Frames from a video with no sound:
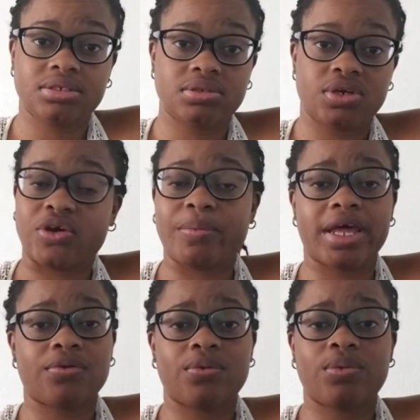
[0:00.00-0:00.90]
No matter
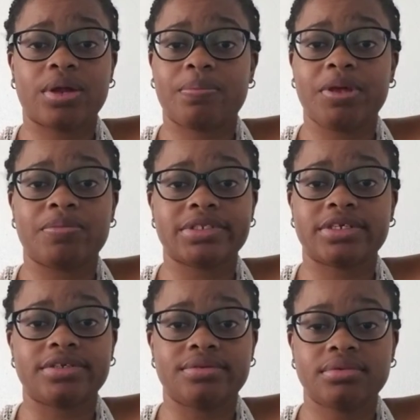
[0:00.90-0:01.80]
what people tell
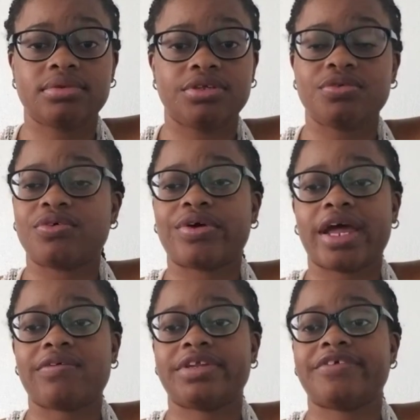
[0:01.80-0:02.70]
you. You don't
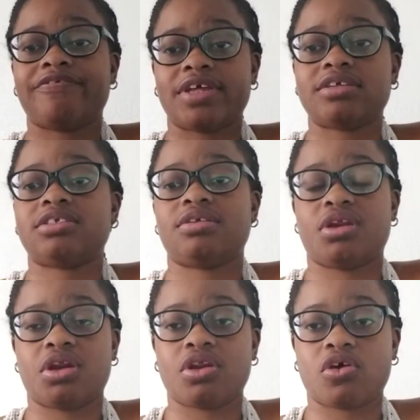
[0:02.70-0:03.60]
have to fix
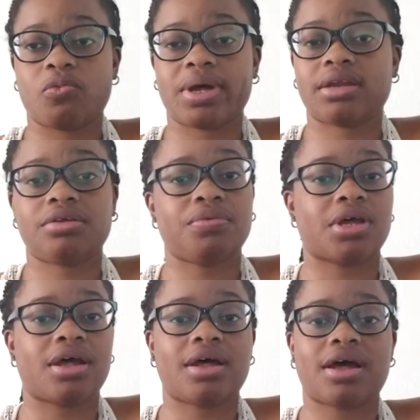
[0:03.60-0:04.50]
nobody. You're
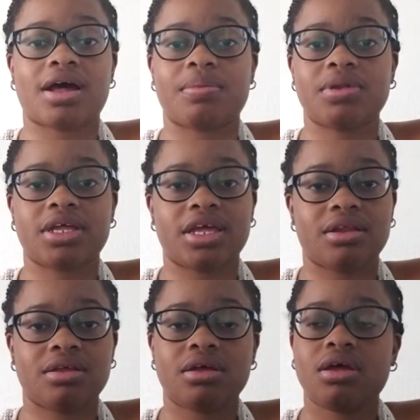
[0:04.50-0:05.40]
not obligated
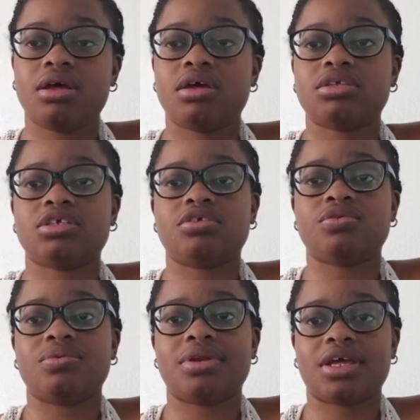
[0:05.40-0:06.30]
to do
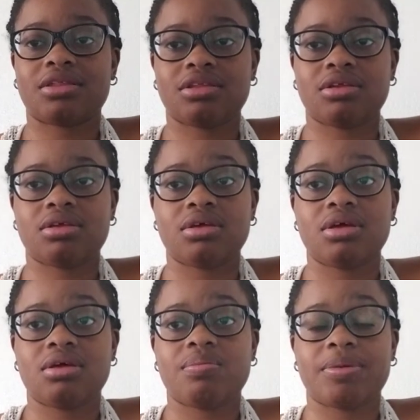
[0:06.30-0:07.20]
nothing
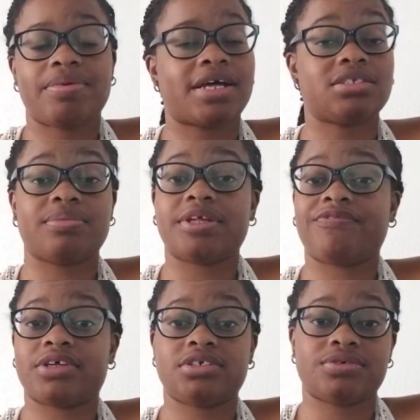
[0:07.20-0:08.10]
but possibly
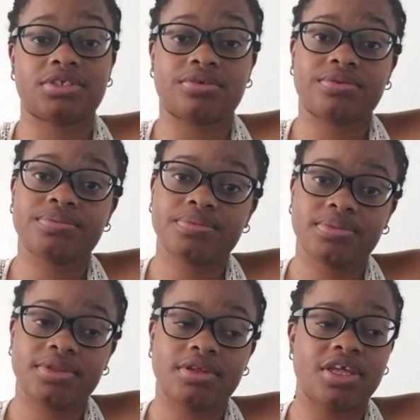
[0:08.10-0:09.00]
fix yourself.
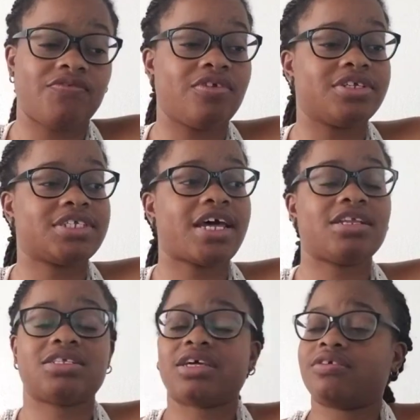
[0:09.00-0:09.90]
If you decide to
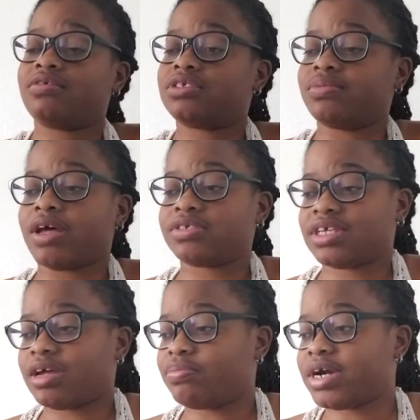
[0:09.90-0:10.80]
take on some
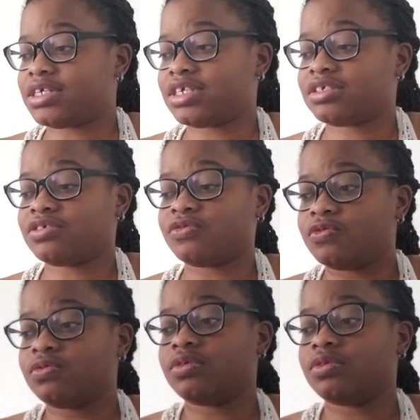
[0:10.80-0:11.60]
outside projects, cool.